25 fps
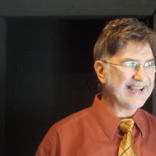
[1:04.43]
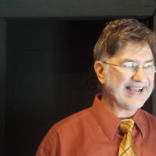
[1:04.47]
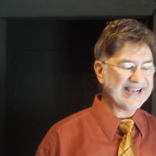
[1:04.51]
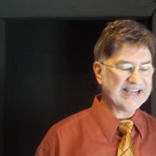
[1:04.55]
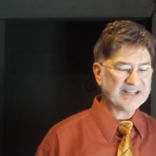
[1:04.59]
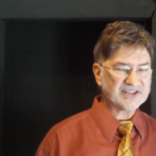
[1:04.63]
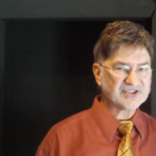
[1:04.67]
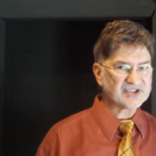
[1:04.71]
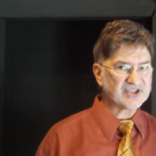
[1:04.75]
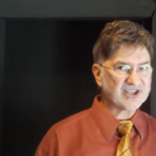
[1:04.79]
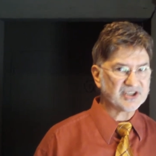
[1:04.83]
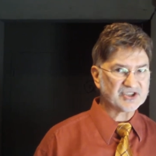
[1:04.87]

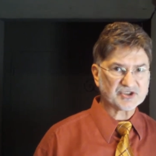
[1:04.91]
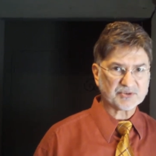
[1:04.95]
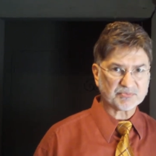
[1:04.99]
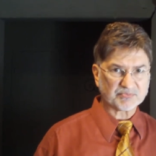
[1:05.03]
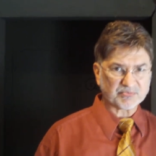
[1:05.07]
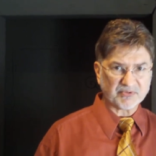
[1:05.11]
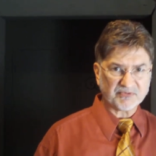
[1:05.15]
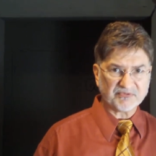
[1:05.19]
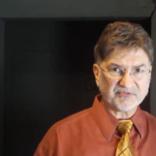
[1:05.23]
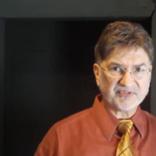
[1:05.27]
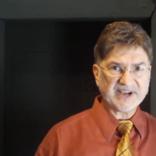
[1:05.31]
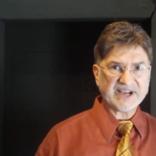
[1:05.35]
had such a
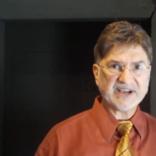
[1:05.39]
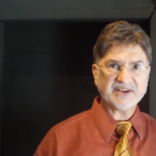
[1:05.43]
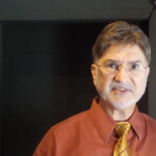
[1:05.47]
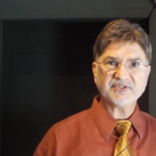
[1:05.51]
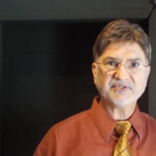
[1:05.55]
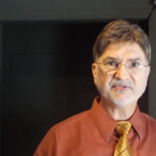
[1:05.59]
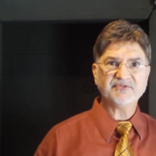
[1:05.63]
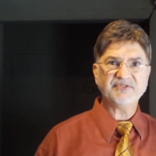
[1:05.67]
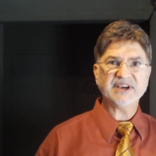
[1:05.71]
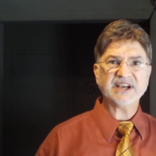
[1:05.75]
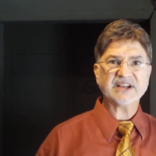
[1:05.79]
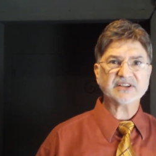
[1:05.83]
profound
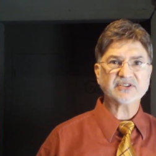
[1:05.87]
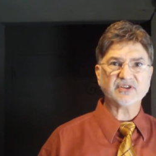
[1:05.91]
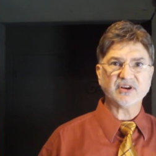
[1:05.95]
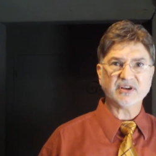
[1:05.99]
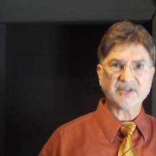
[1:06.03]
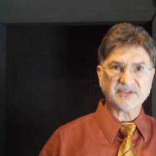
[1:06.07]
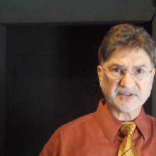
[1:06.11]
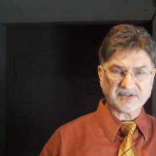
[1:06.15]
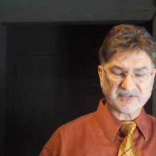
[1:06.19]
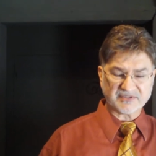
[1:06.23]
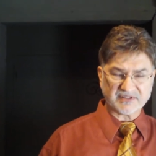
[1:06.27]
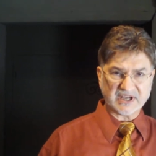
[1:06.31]
effect
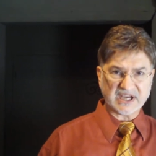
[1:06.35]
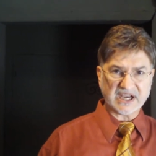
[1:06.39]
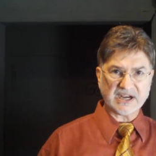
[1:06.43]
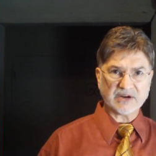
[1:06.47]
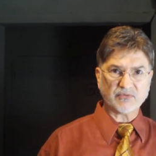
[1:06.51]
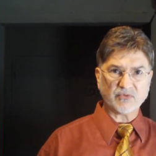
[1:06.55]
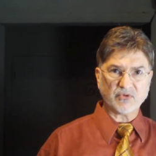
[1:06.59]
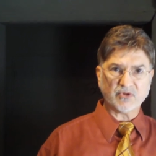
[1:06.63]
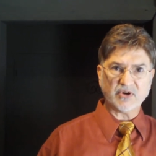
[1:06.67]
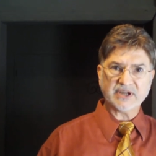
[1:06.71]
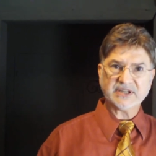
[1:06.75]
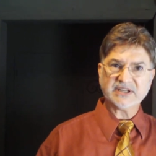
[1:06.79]
on the
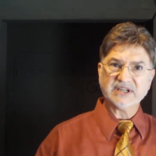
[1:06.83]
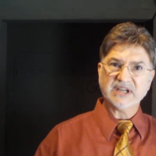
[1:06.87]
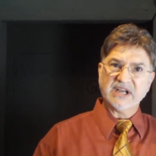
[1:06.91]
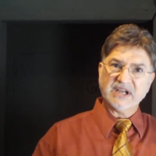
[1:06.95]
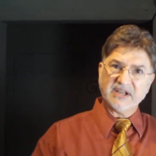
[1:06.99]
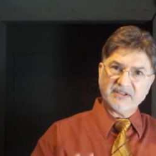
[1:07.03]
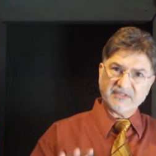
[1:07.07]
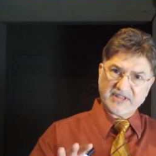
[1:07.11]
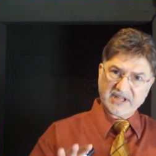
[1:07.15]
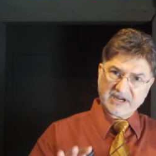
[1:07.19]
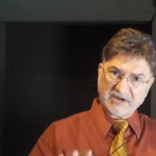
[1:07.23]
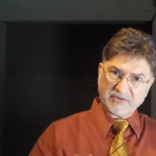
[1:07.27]
thyroid
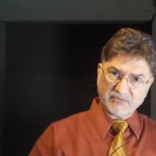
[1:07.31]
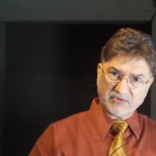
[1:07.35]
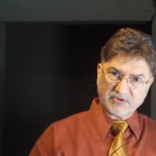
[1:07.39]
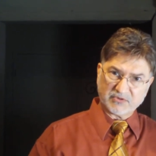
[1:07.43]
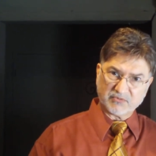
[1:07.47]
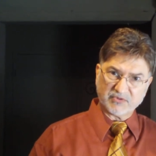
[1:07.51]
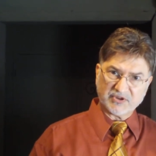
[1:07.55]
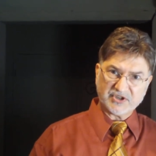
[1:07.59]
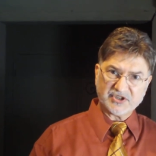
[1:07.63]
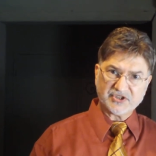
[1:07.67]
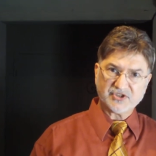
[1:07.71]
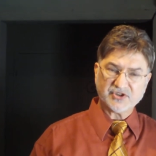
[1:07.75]
that it would
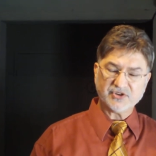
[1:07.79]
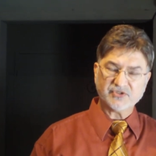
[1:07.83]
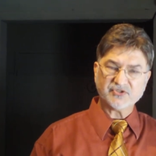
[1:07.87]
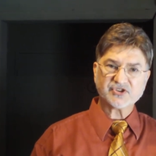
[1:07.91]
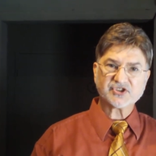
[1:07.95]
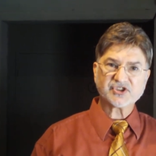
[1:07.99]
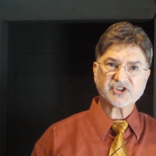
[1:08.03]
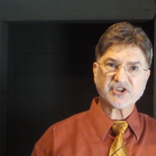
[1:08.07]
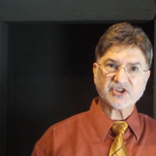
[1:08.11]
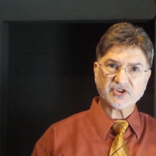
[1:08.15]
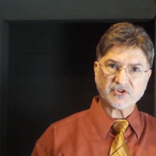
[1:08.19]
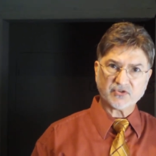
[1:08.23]

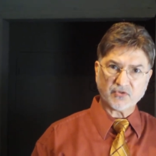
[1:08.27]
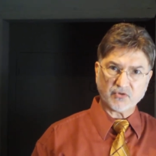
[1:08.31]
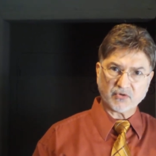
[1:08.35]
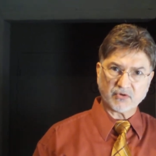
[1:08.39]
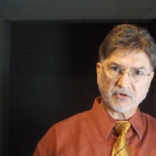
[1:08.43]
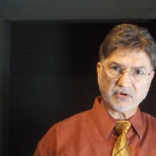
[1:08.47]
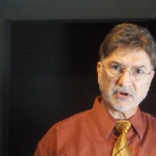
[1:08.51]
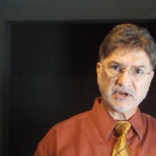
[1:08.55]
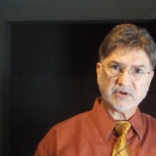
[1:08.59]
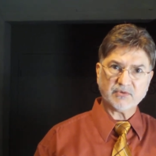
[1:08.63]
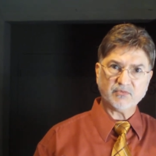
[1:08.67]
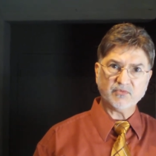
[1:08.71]
reduce it,
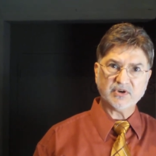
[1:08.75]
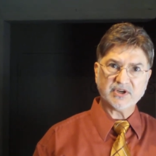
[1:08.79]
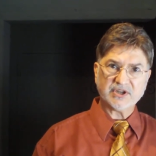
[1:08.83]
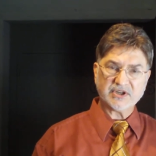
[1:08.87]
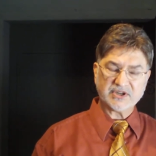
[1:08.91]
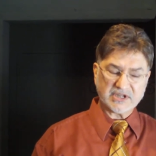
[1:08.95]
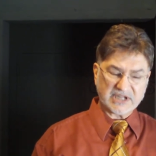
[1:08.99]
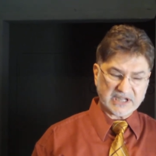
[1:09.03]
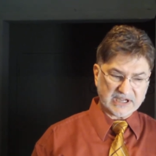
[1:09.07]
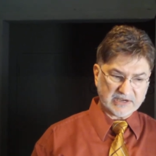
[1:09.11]
or it would,